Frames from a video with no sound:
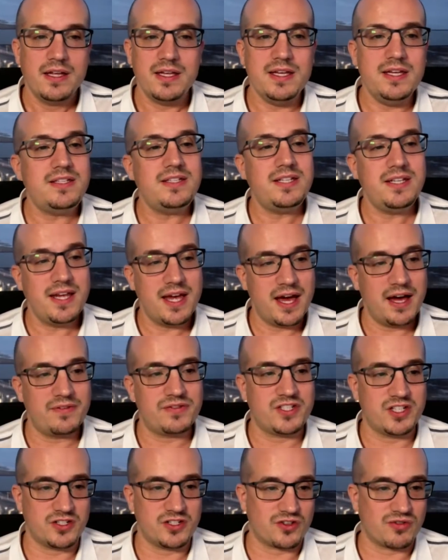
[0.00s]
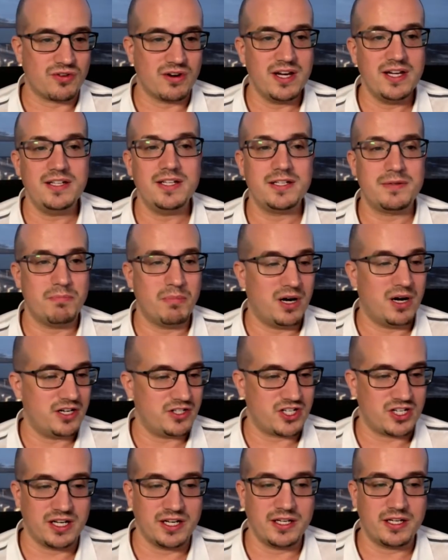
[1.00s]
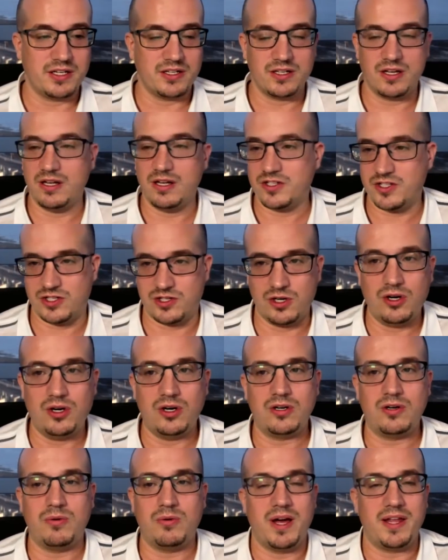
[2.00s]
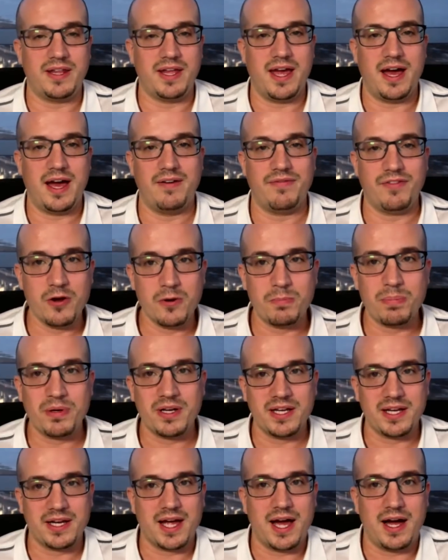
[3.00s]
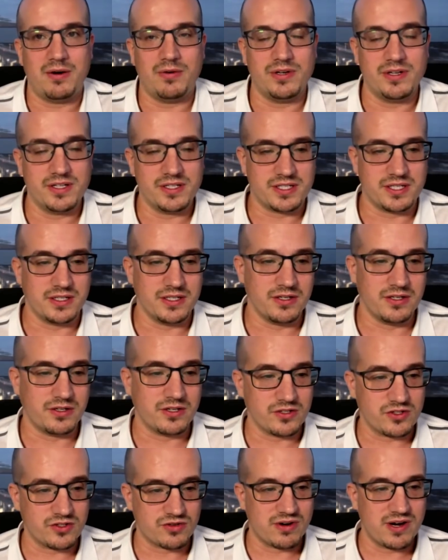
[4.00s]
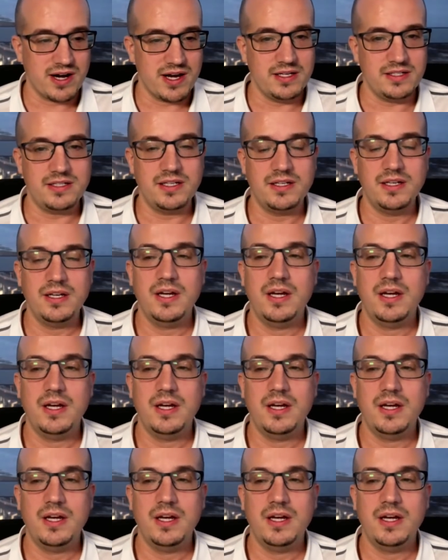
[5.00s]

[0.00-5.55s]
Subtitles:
ETFs are traded much like a stock, where they have opening hours and you can trade,